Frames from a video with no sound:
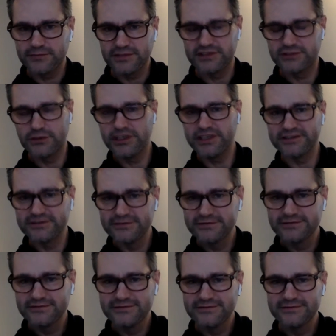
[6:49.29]
It's weird,
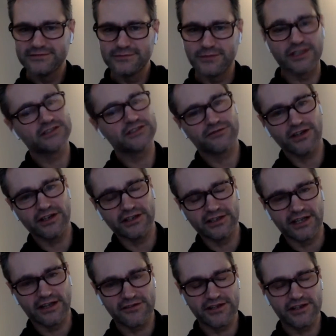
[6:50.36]
but it's
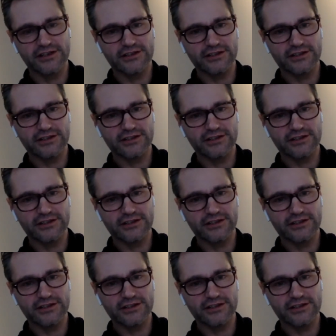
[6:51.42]
fun. I think